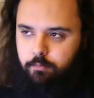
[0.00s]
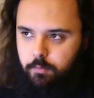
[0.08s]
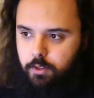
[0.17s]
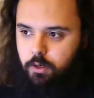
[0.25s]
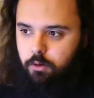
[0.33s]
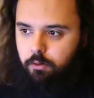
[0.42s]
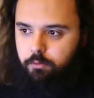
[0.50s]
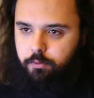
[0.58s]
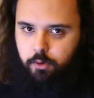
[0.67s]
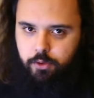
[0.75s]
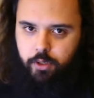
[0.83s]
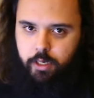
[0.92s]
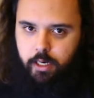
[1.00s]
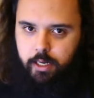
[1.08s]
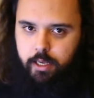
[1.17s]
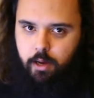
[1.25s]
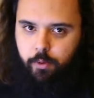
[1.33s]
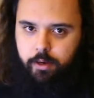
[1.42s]
So
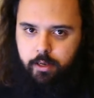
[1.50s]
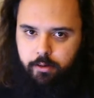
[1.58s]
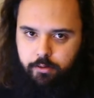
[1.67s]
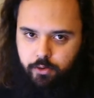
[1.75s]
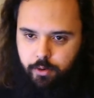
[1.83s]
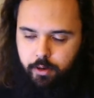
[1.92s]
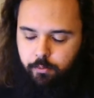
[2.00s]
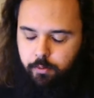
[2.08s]
fortunately, I went there straight